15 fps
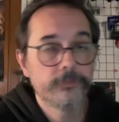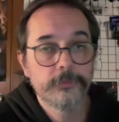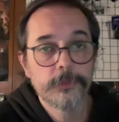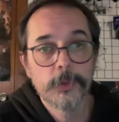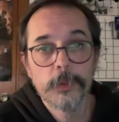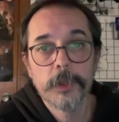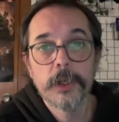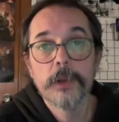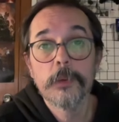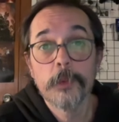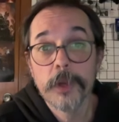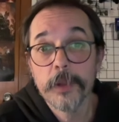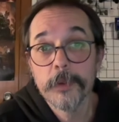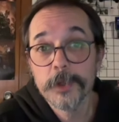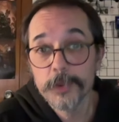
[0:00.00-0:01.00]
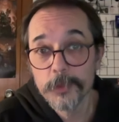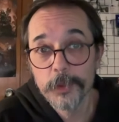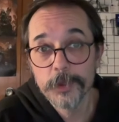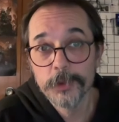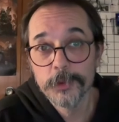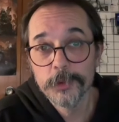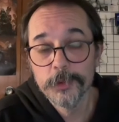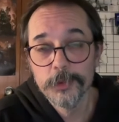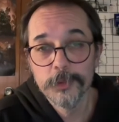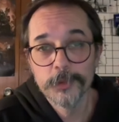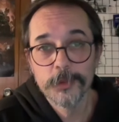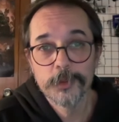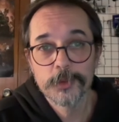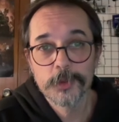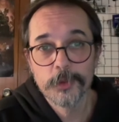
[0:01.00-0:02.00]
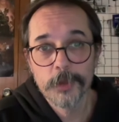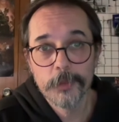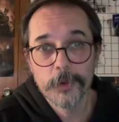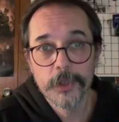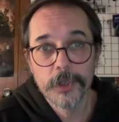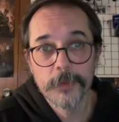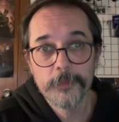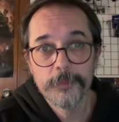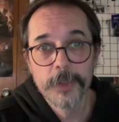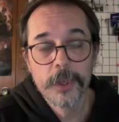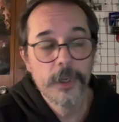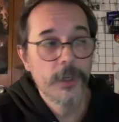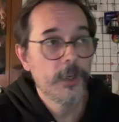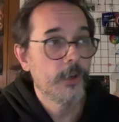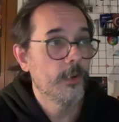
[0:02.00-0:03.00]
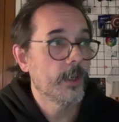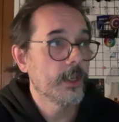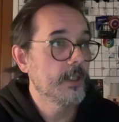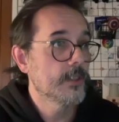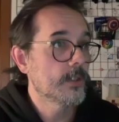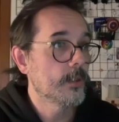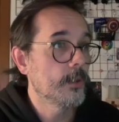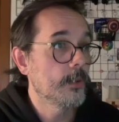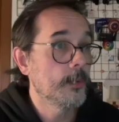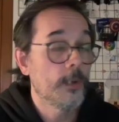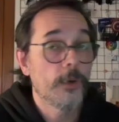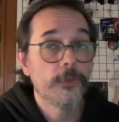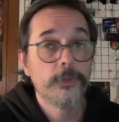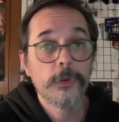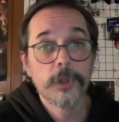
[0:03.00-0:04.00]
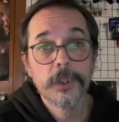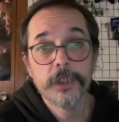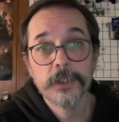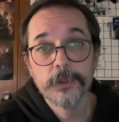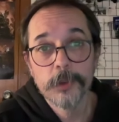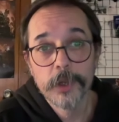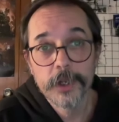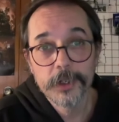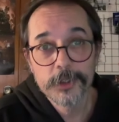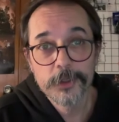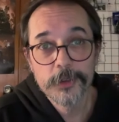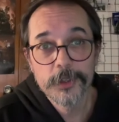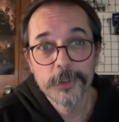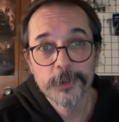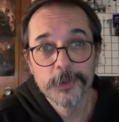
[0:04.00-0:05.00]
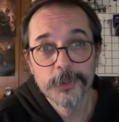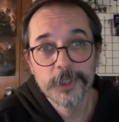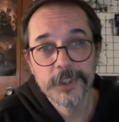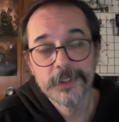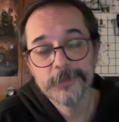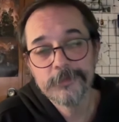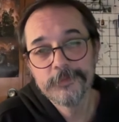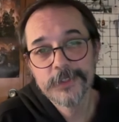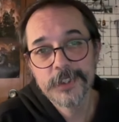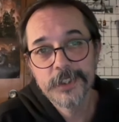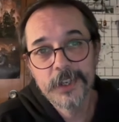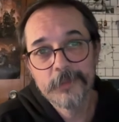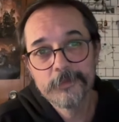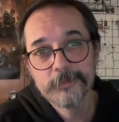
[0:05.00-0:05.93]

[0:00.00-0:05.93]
wherever you want to show the model. Okay, so hopefully you learned something today. See ya.